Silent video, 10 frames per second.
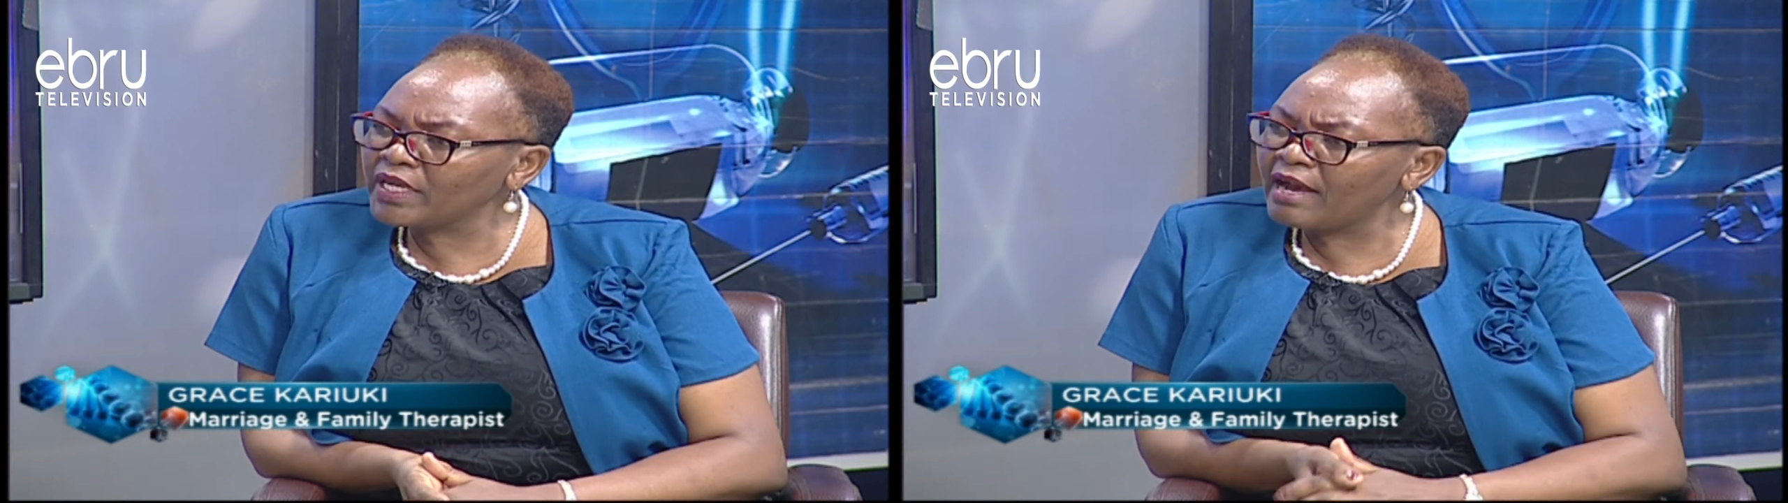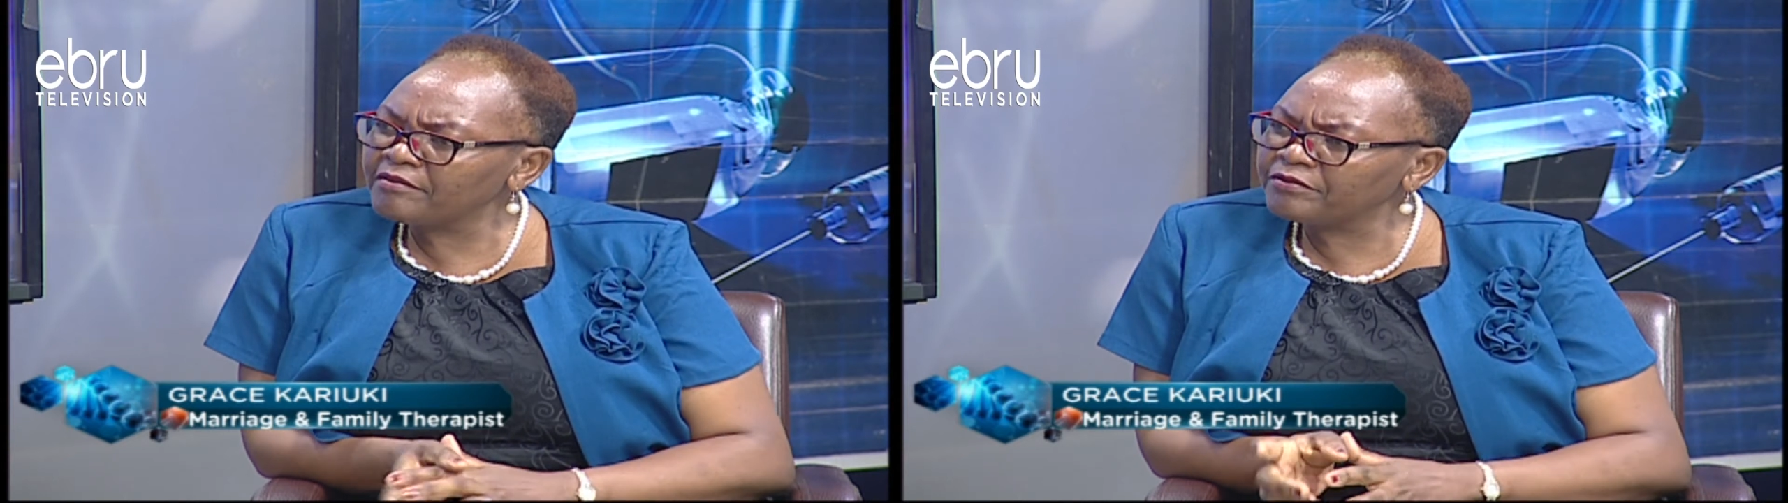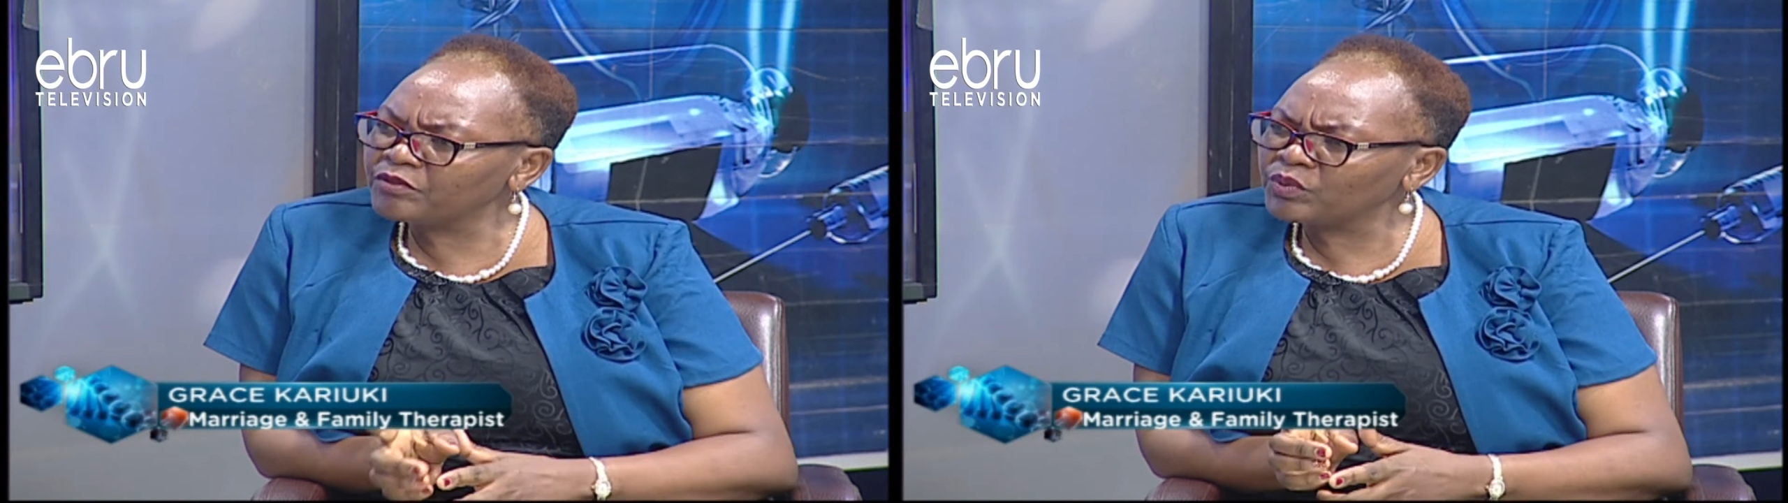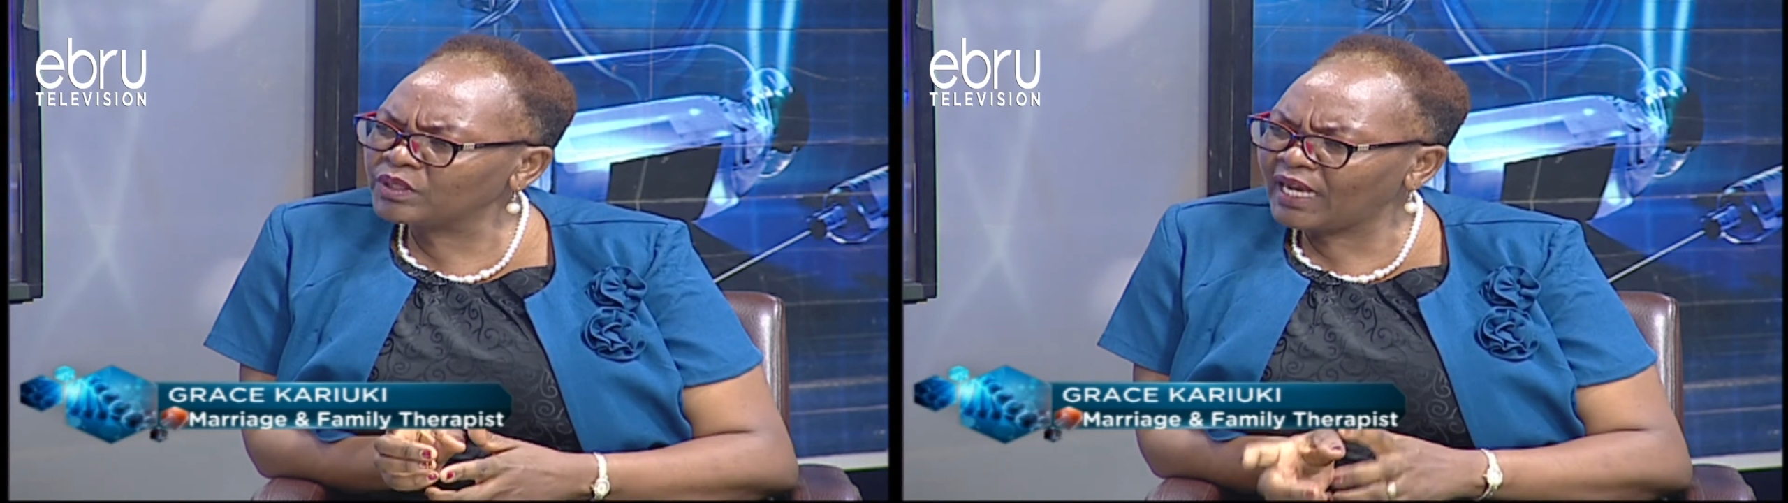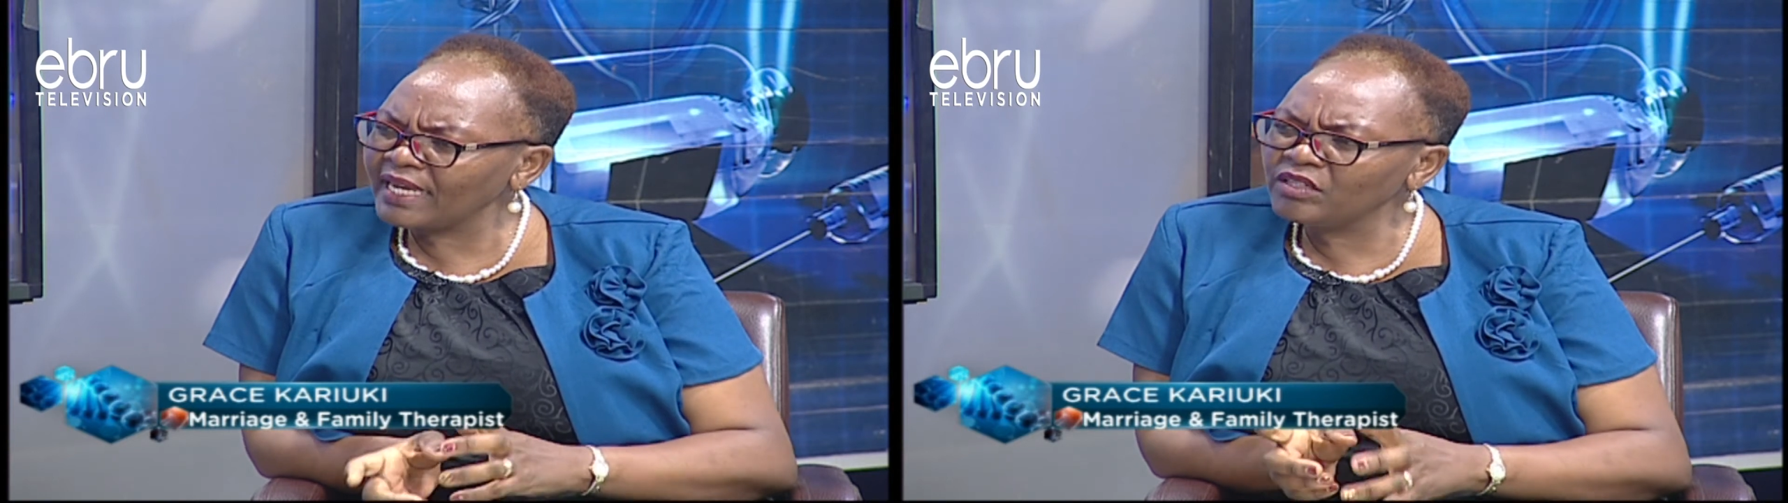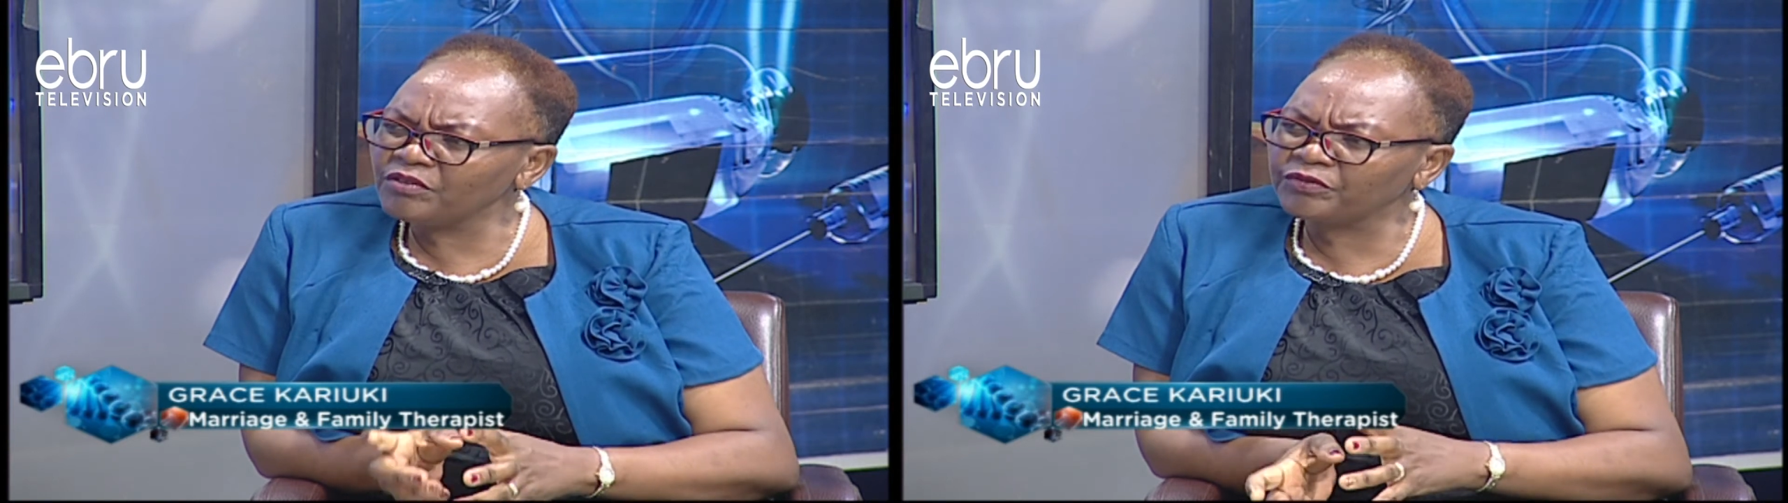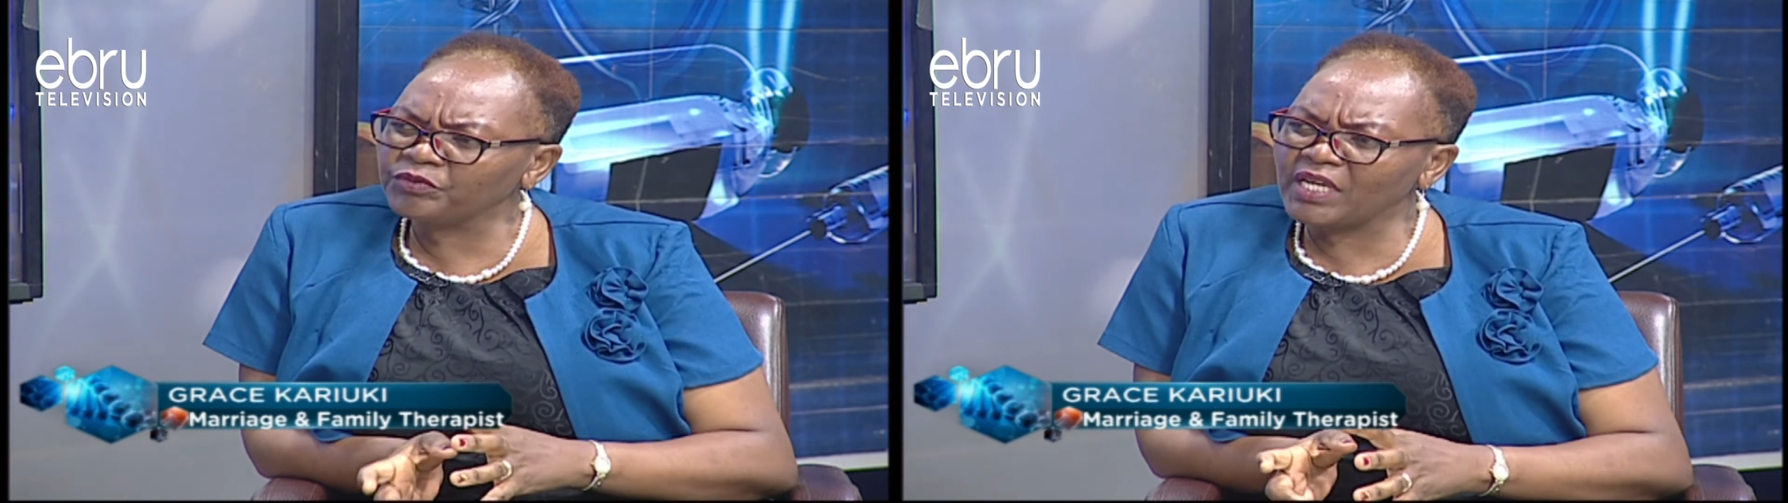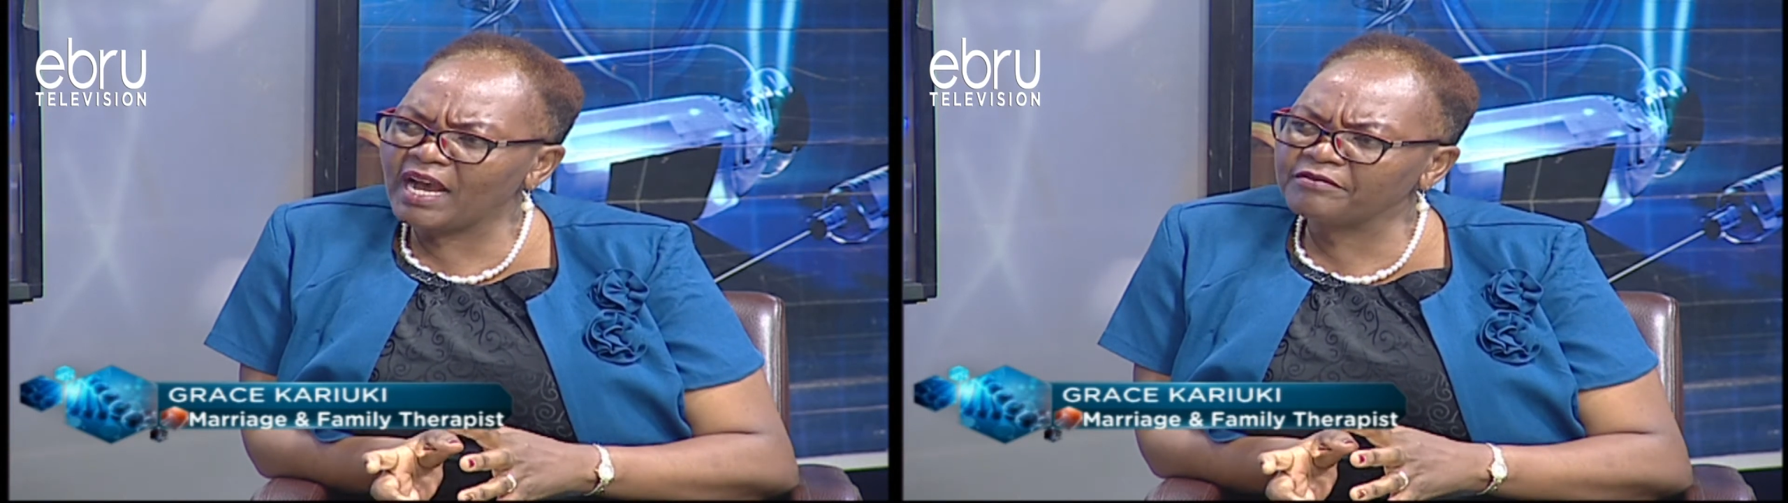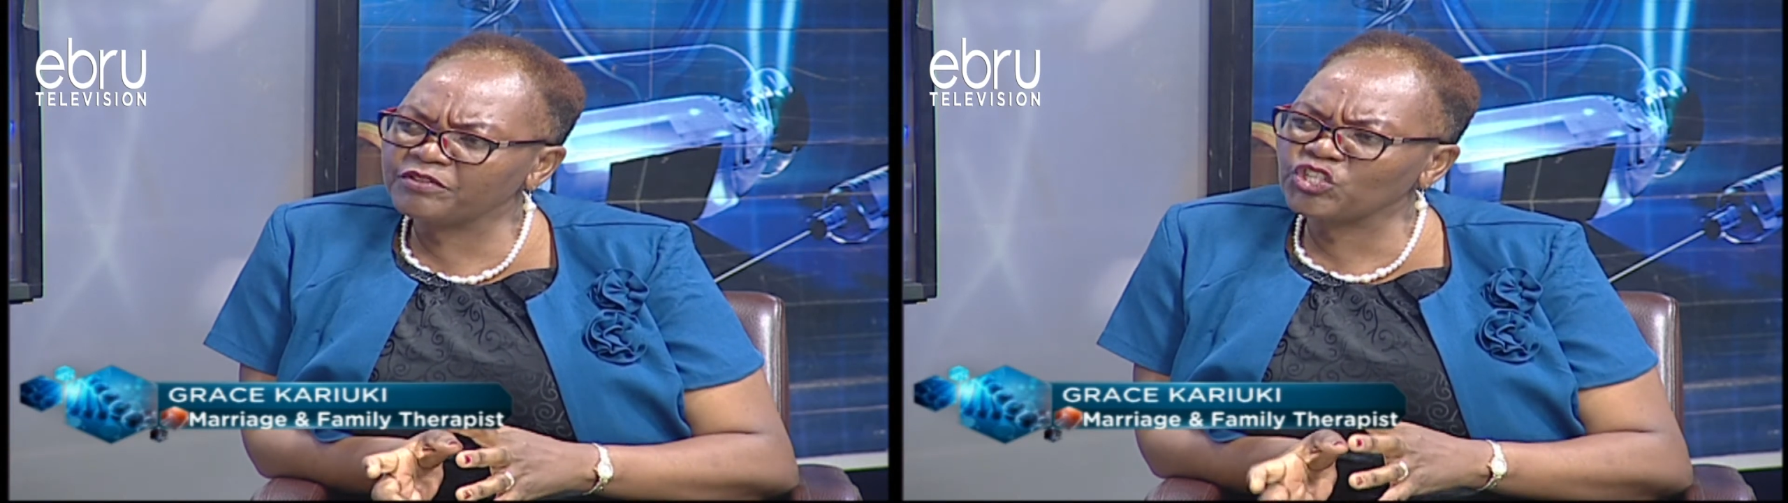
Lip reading: have